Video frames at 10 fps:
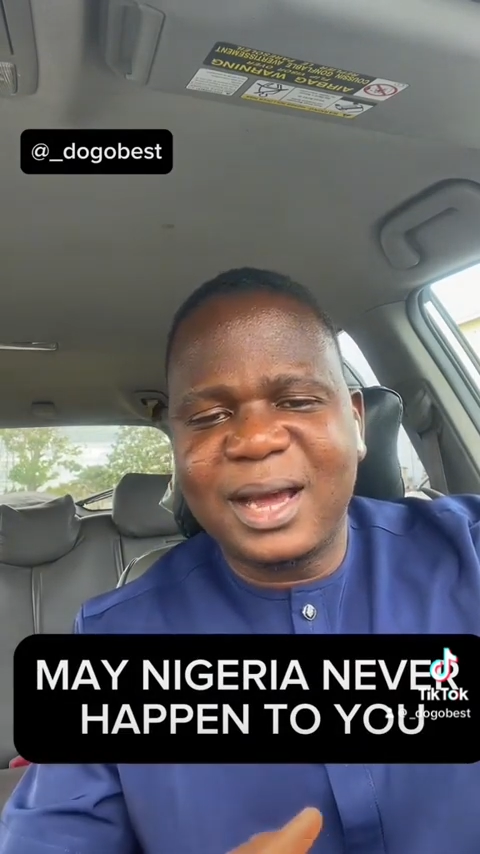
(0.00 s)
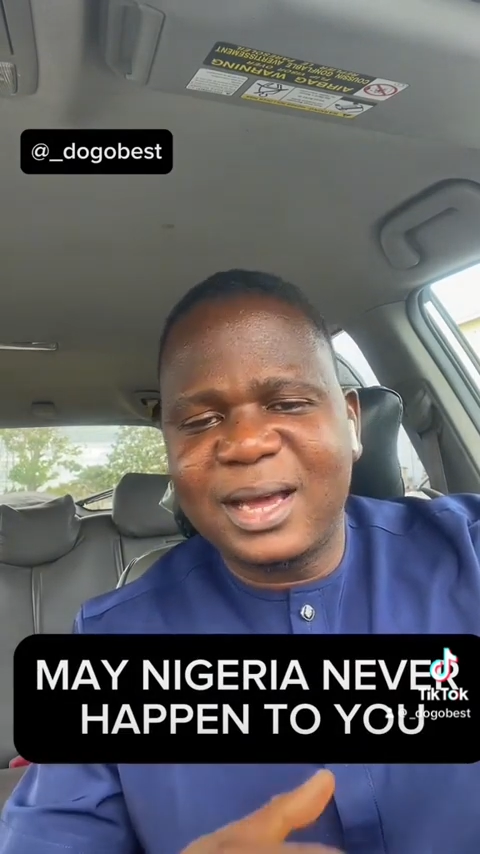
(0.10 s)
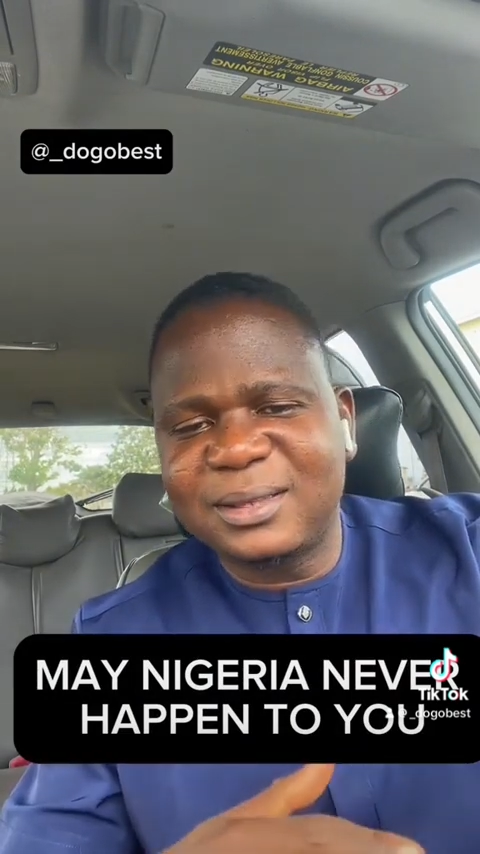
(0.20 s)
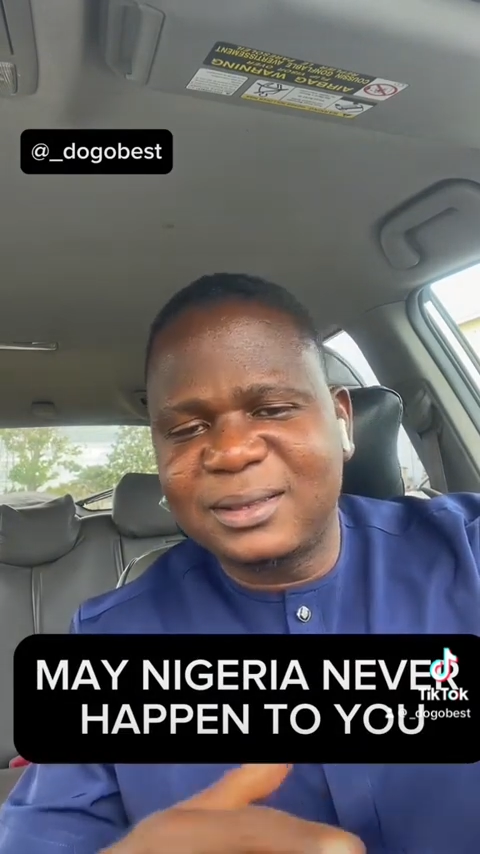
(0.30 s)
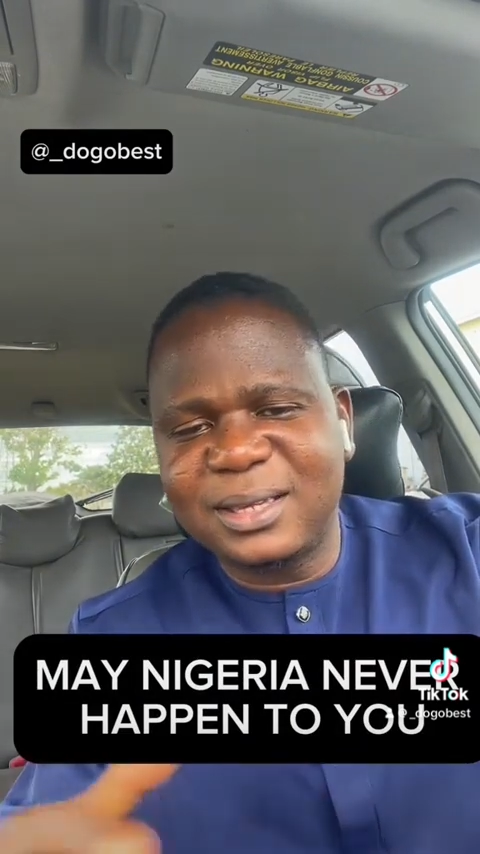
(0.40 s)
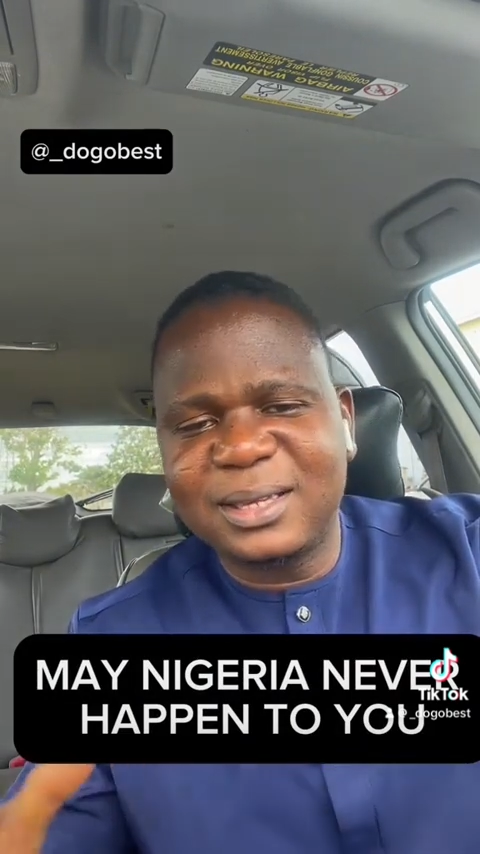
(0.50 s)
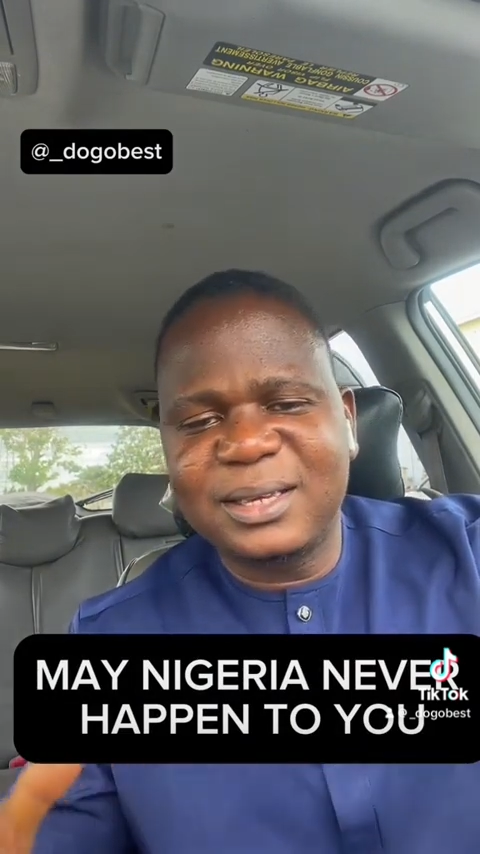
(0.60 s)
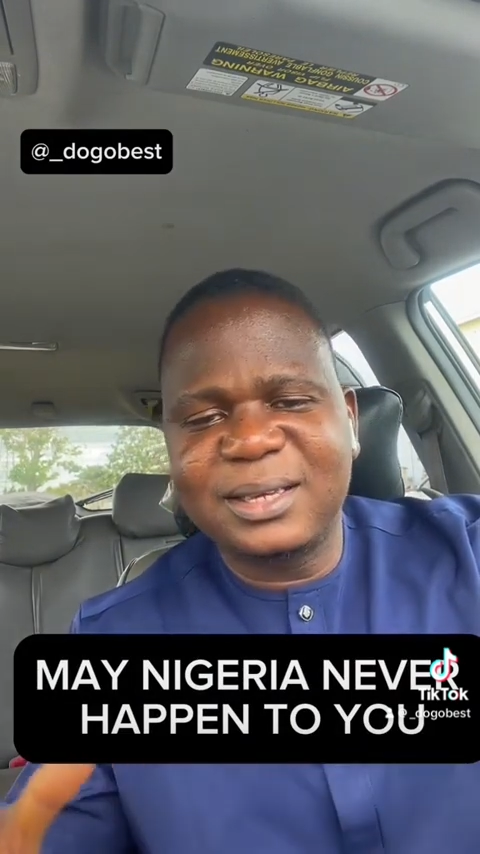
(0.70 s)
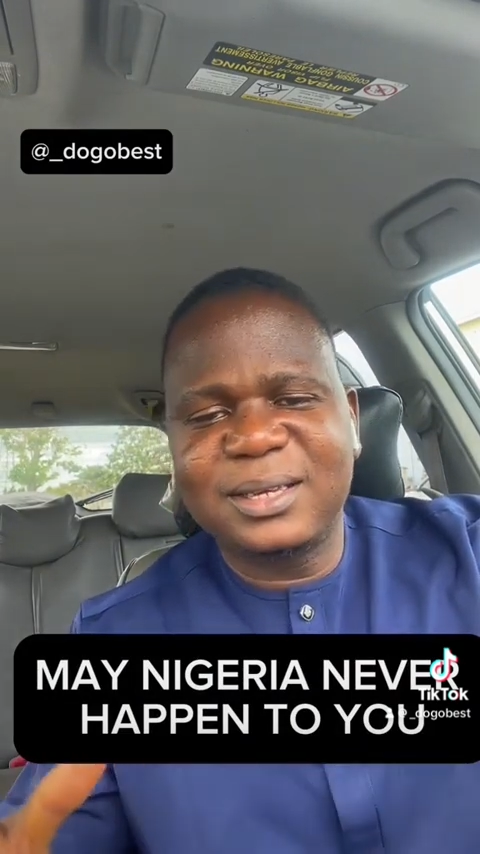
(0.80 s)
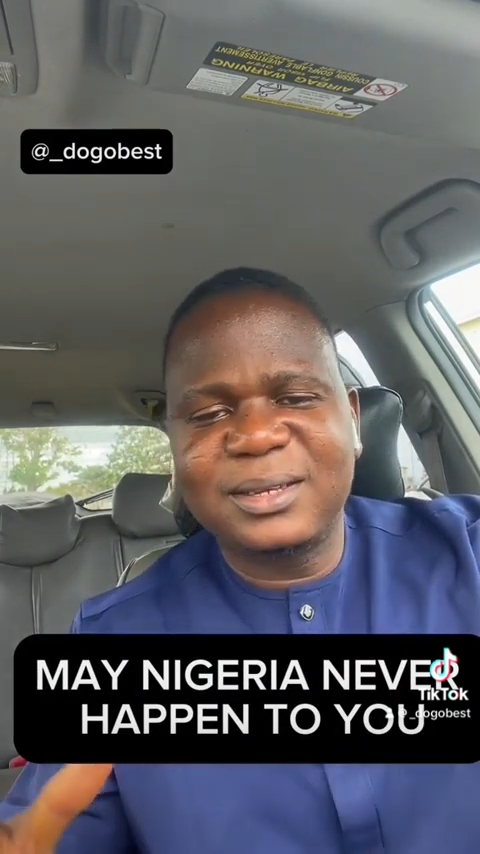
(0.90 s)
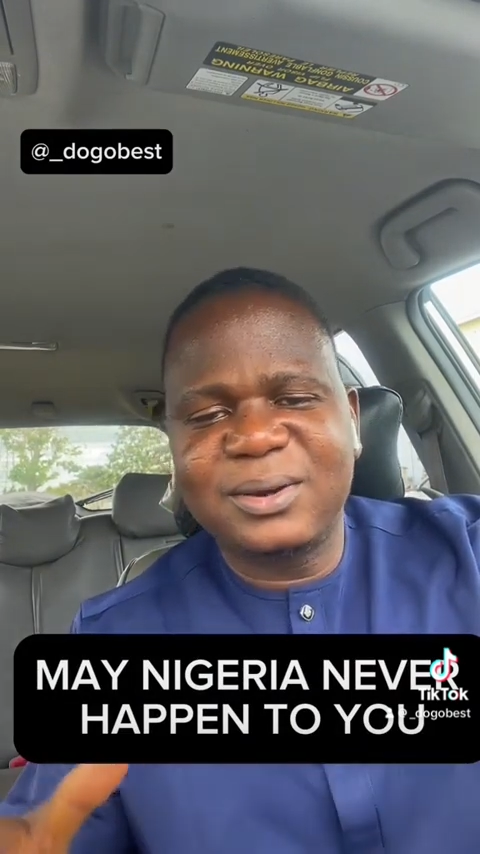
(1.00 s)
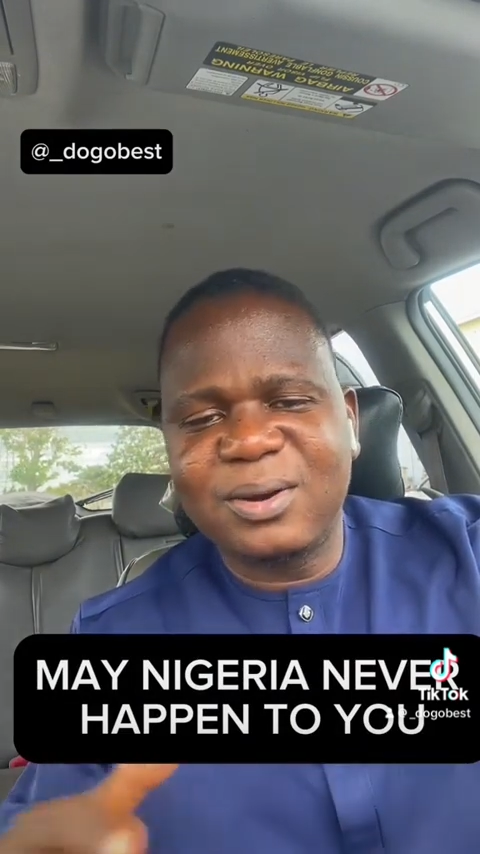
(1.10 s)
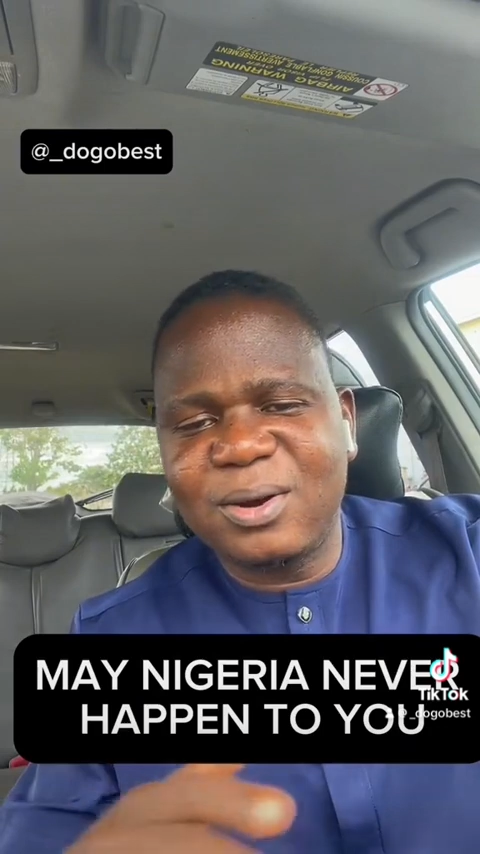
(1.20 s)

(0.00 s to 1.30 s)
and thinking